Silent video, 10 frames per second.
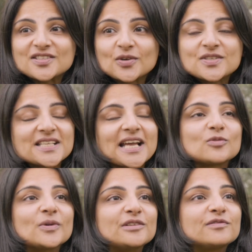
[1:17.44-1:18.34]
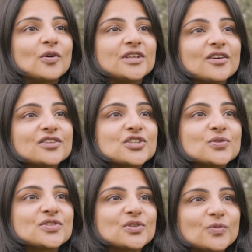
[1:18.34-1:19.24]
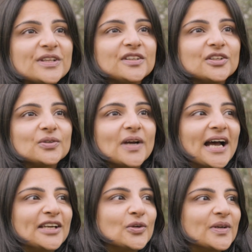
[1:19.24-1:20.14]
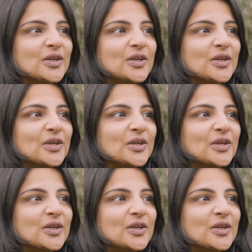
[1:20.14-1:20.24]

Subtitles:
so sad when you've got young children with you and you're